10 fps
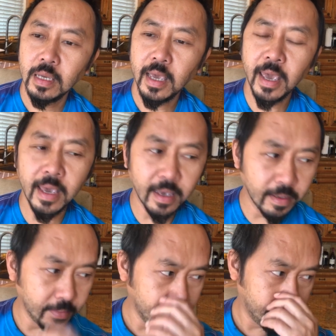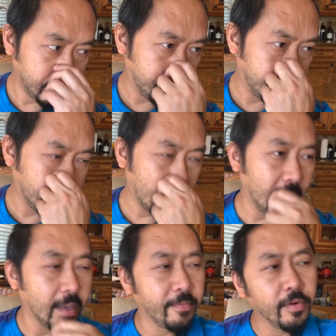And
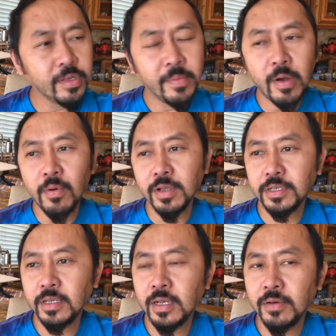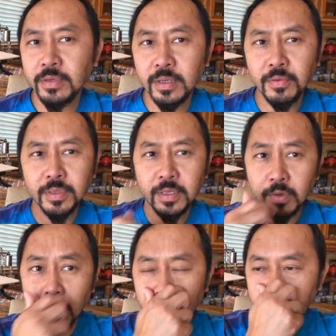the first time I watched it, I was
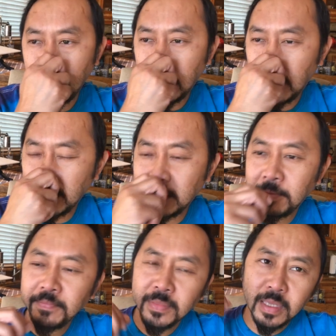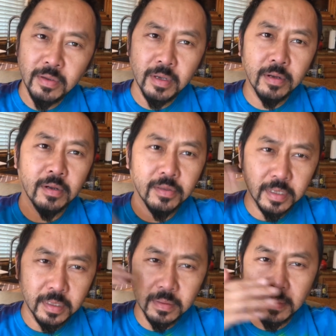annoyed because you hear all
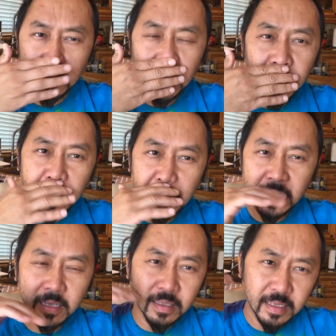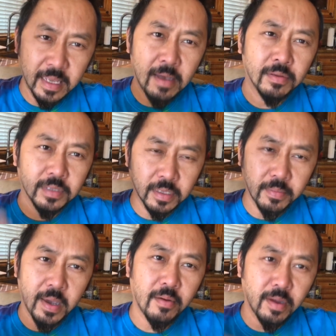these things, like sounds in the
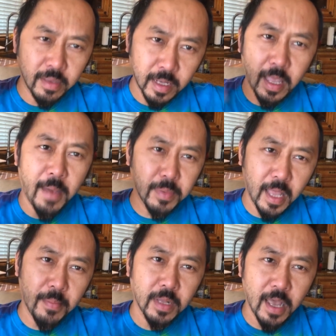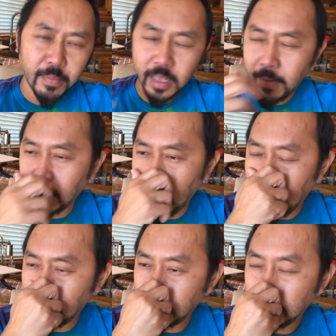background, like clap, clap, clap, clap, clap.
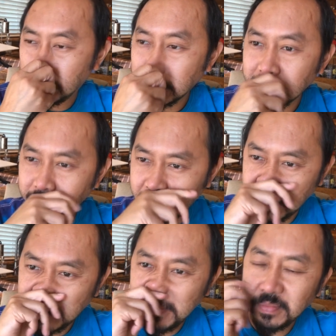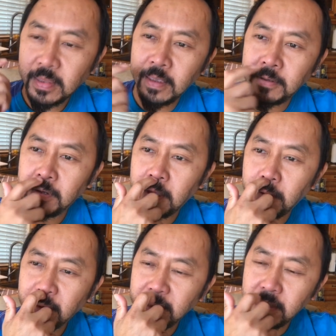And you're like,
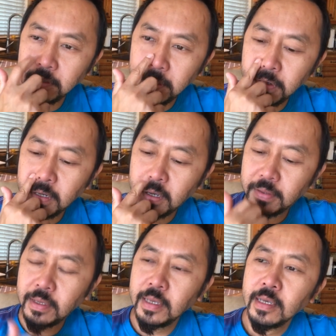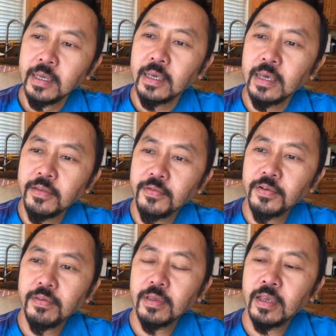what the hell's going on?
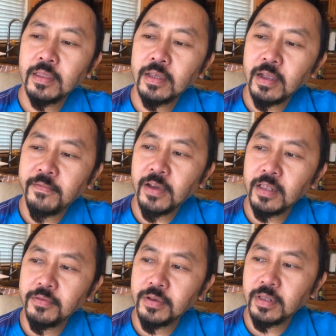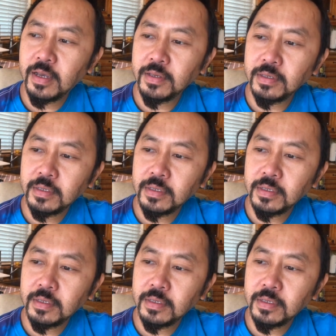And then I finally realized